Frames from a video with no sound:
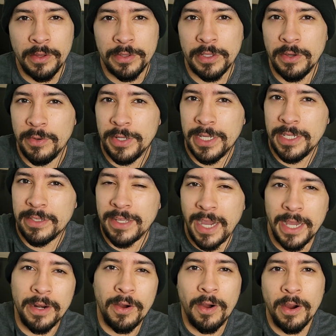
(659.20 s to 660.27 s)
so it's
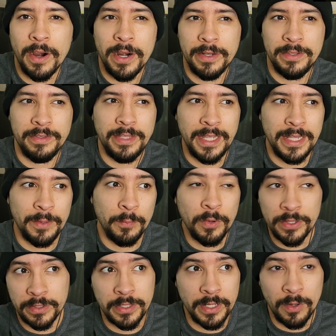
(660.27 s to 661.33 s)
kind of hard to say that one's going